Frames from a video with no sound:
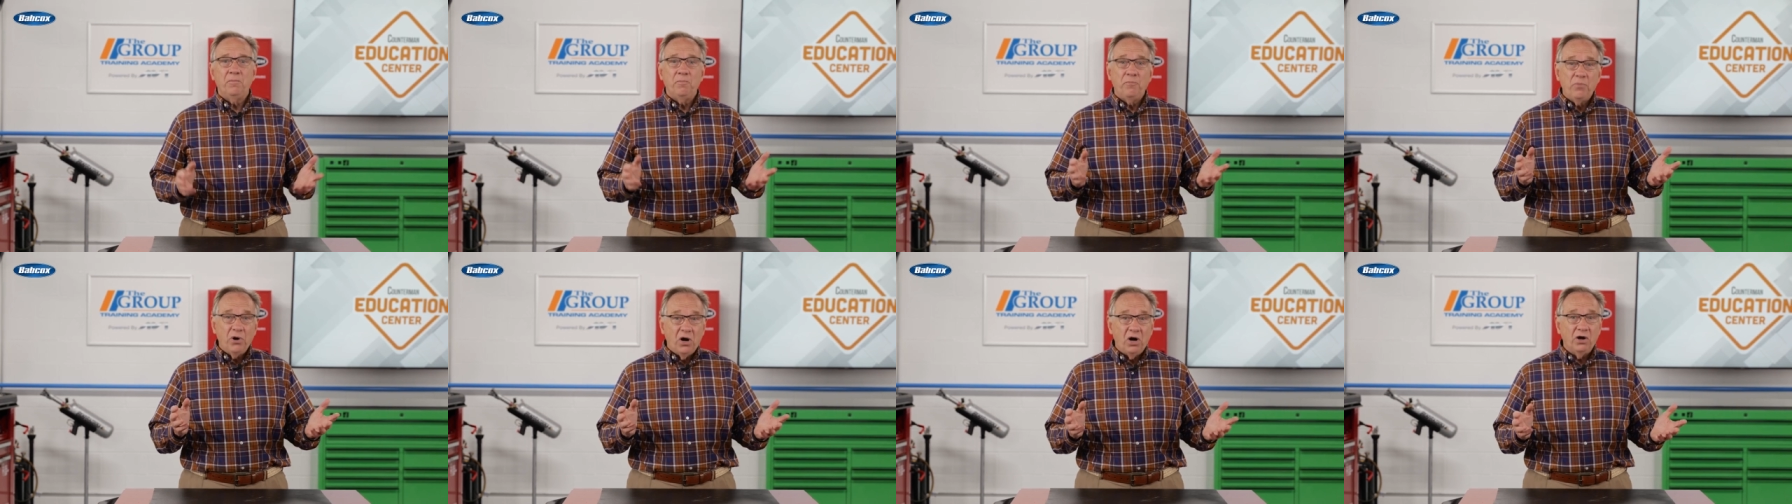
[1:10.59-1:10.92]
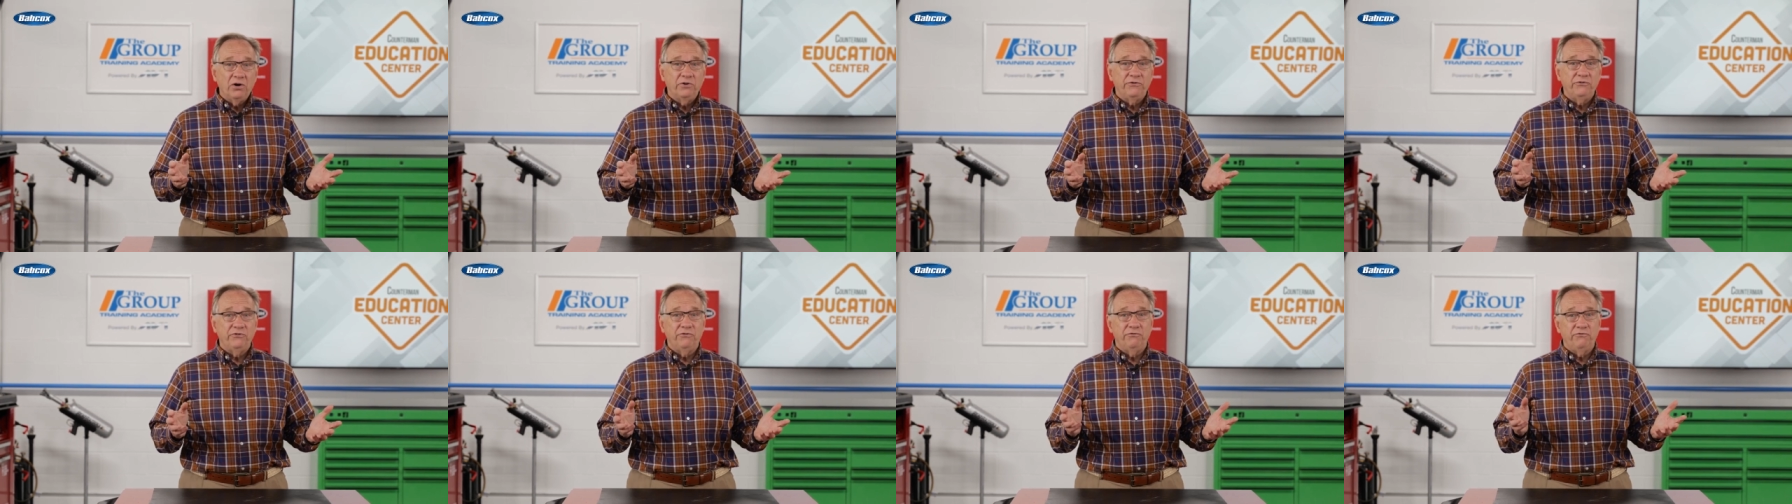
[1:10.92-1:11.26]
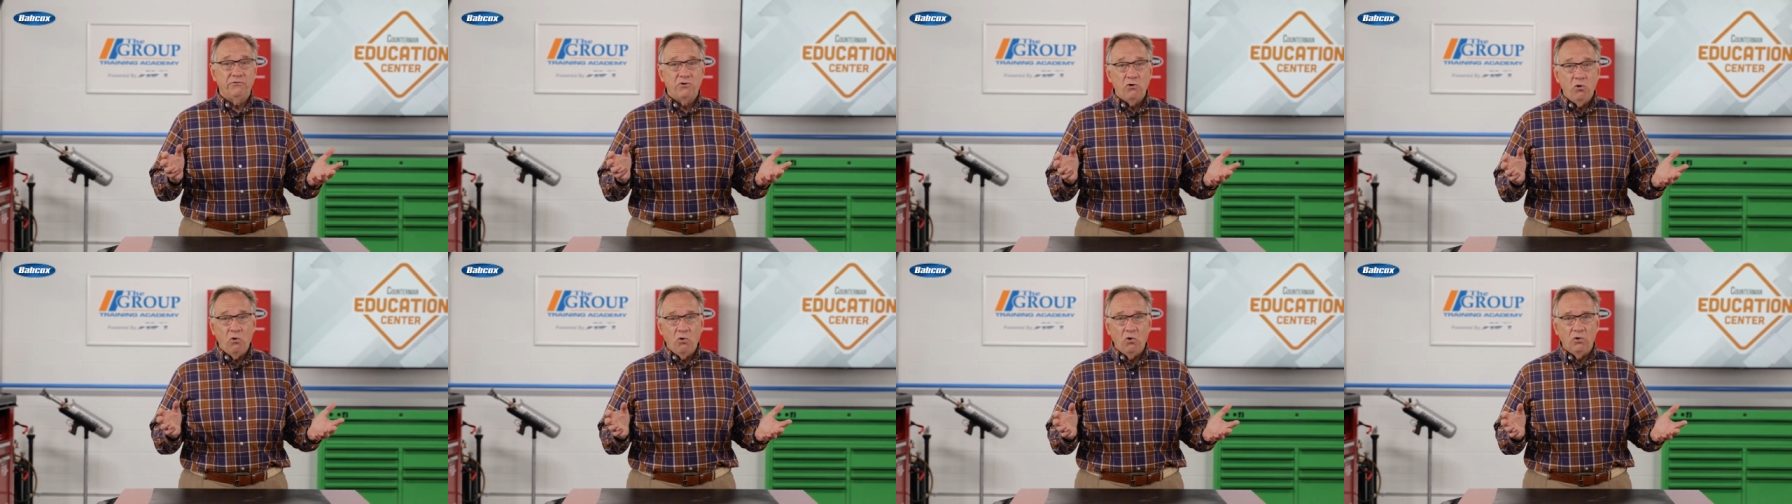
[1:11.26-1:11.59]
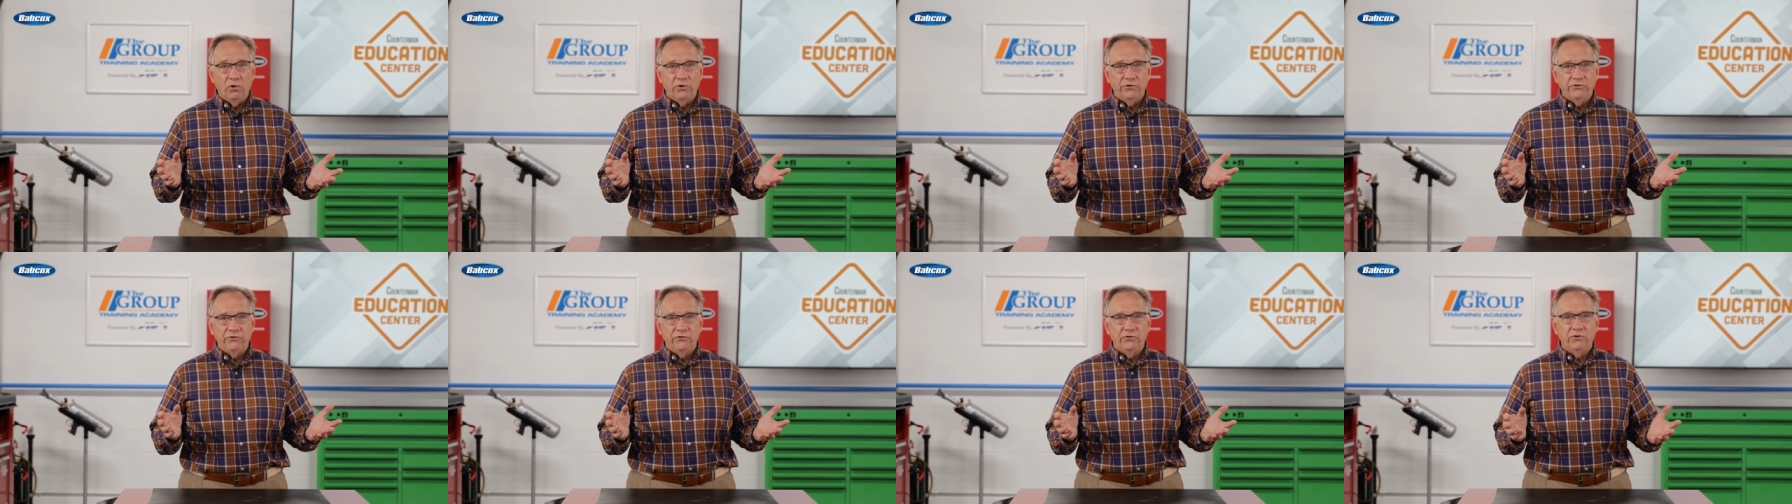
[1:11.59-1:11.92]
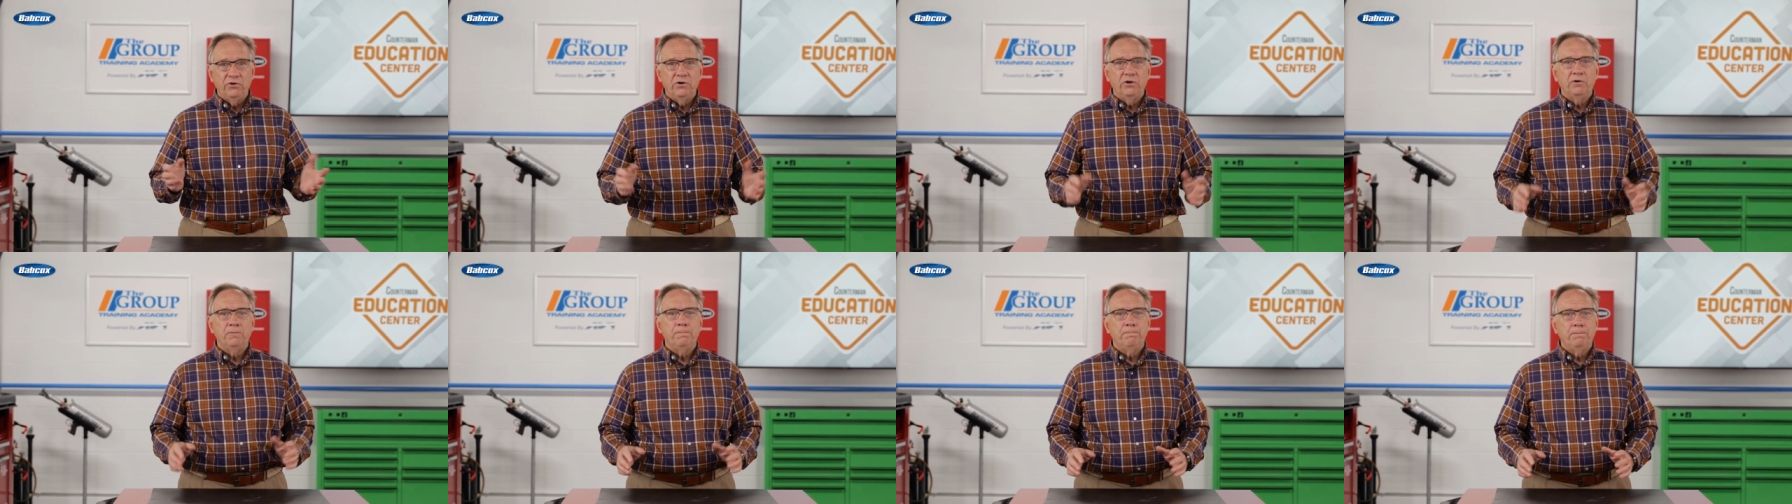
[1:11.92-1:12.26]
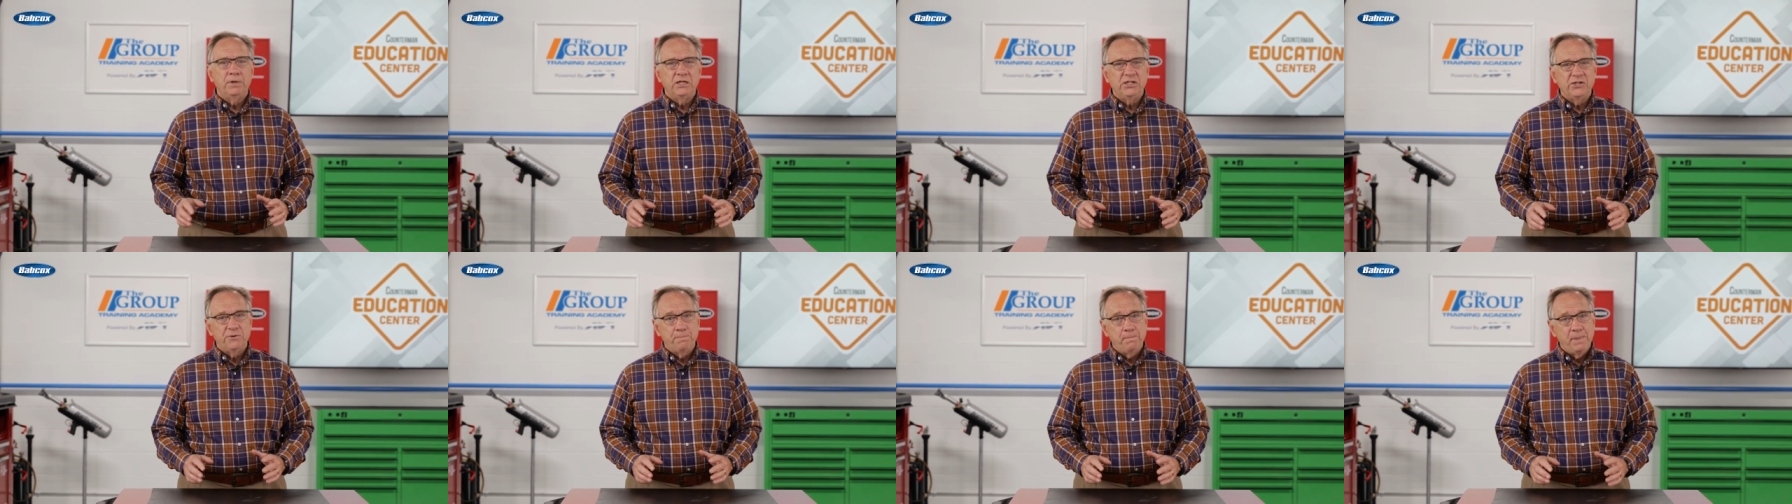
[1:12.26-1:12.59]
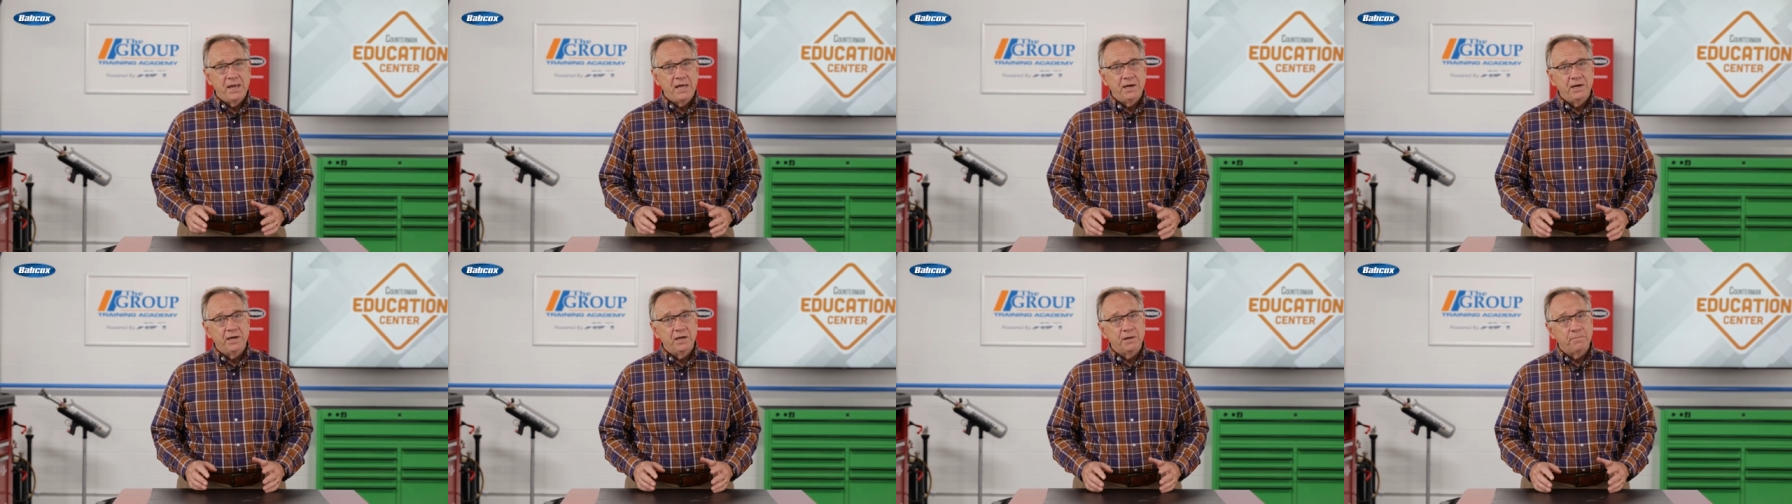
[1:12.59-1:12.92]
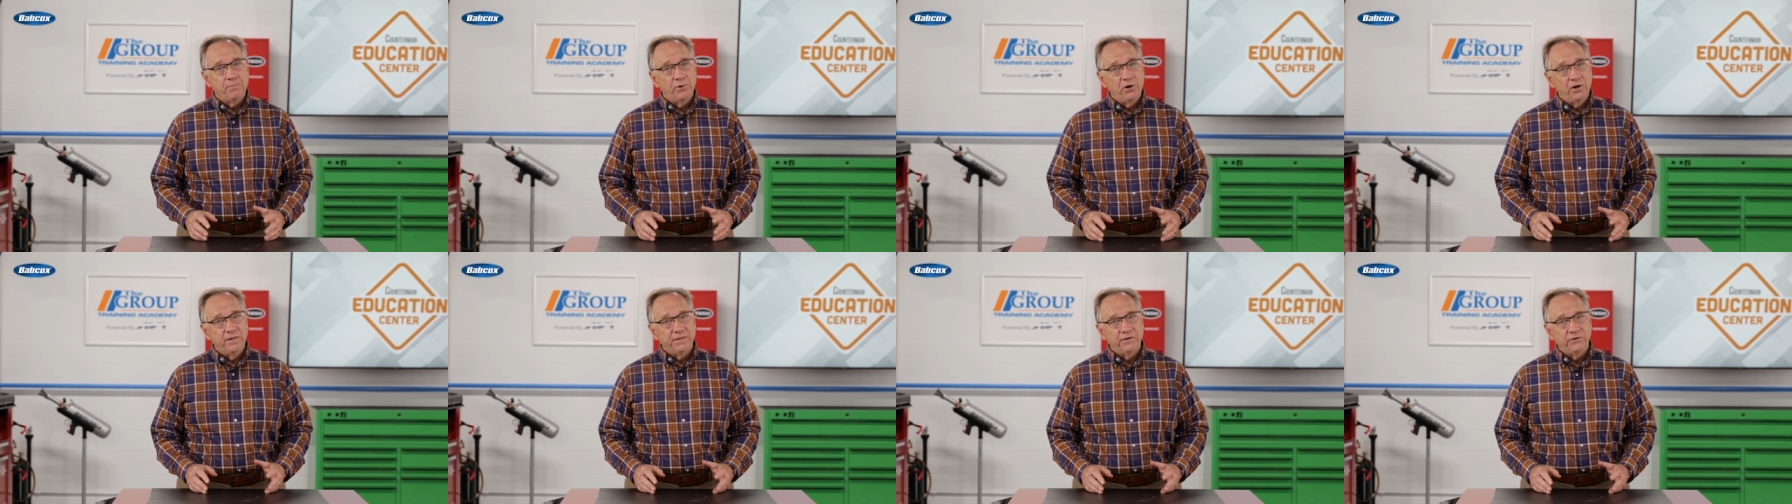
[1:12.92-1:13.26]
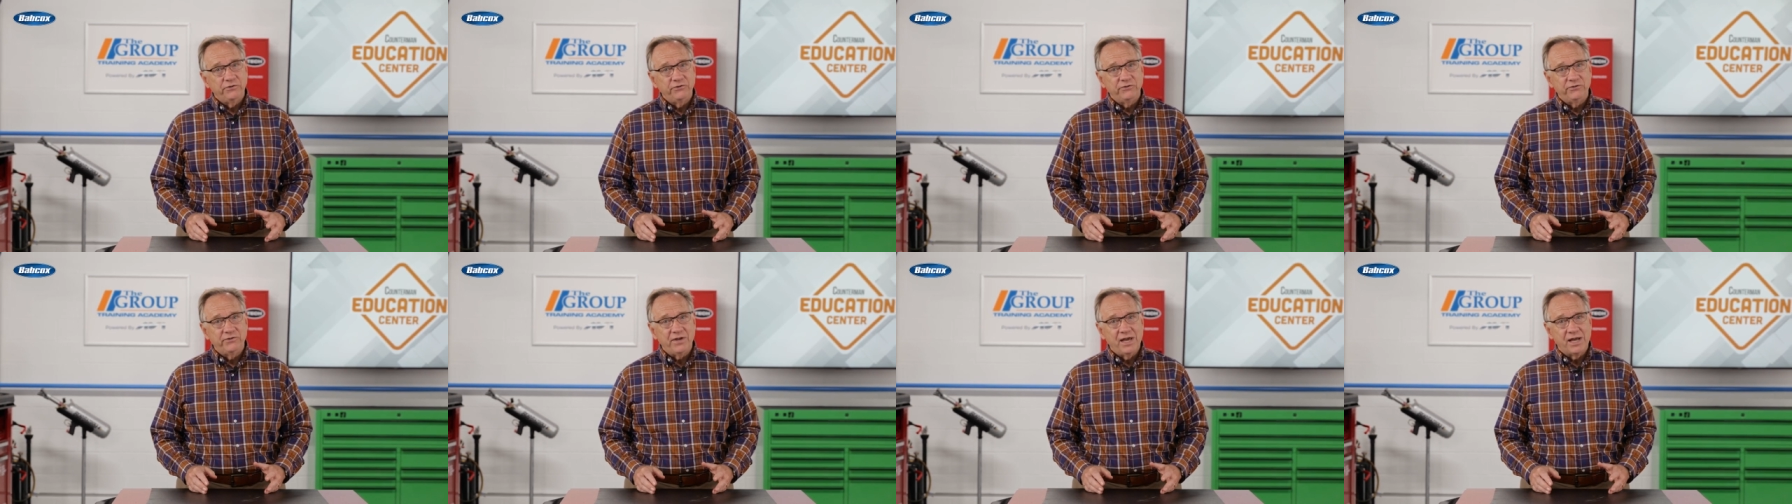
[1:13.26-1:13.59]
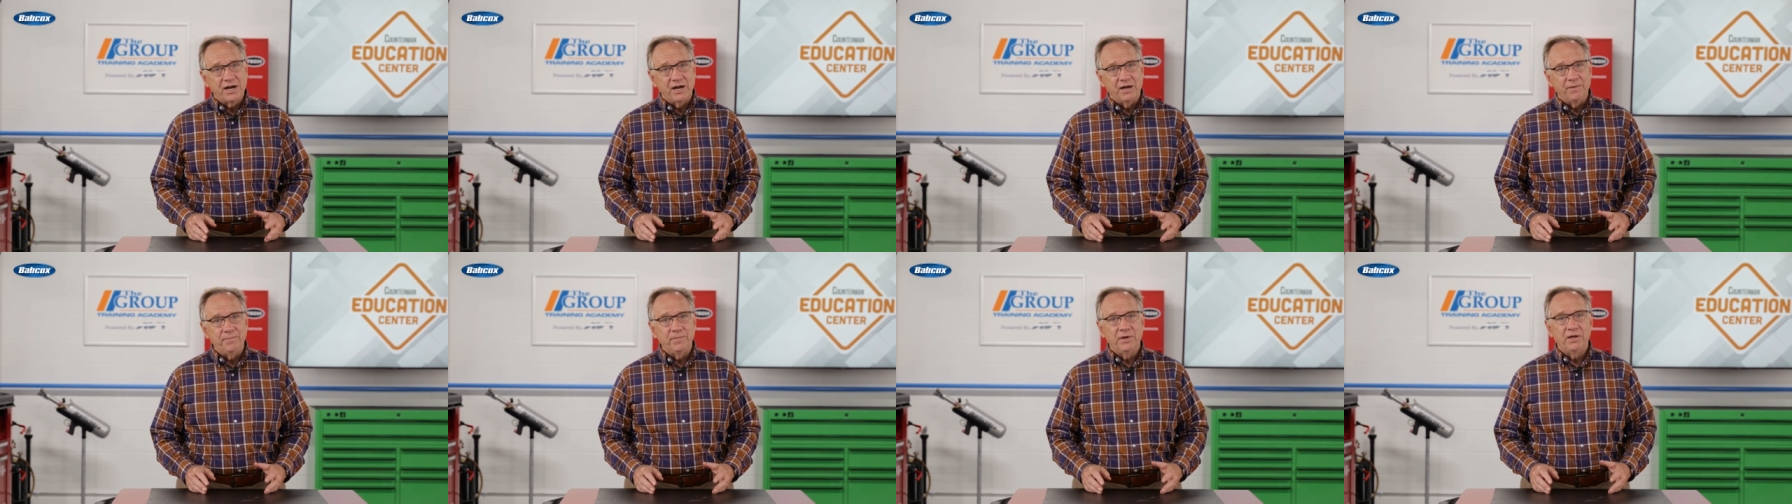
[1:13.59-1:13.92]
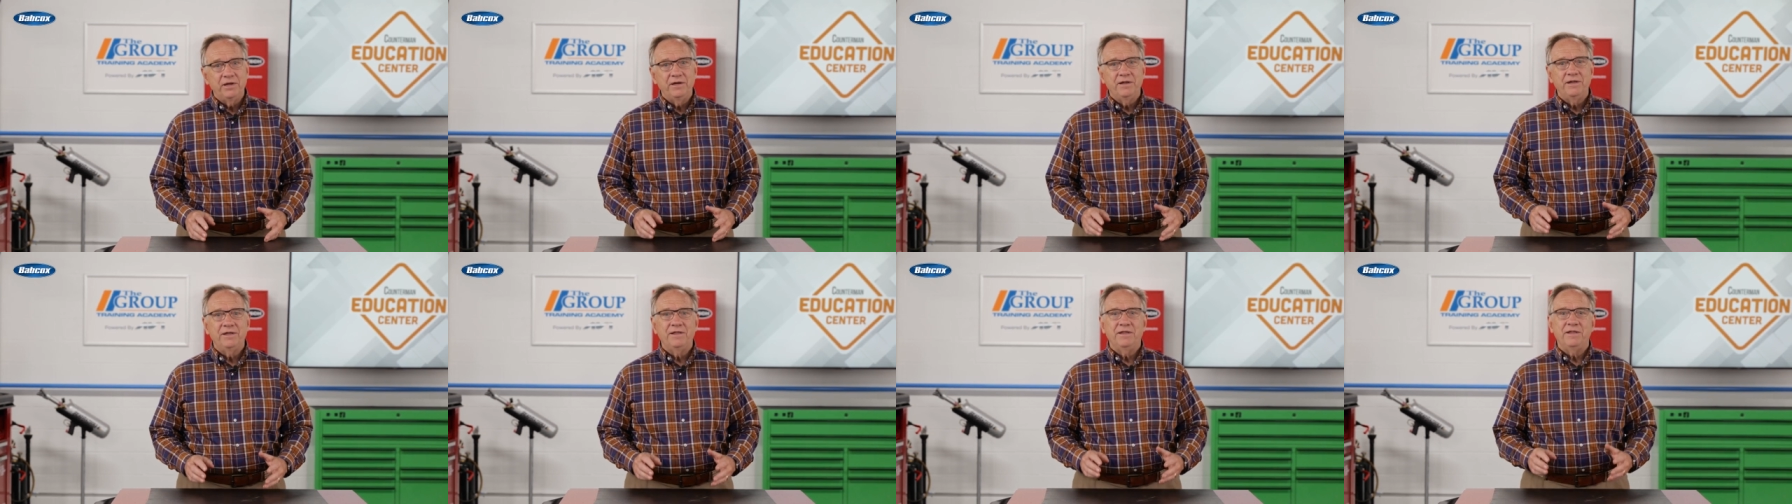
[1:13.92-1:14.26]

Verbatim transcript: Parts, of course, but depending upon the setup,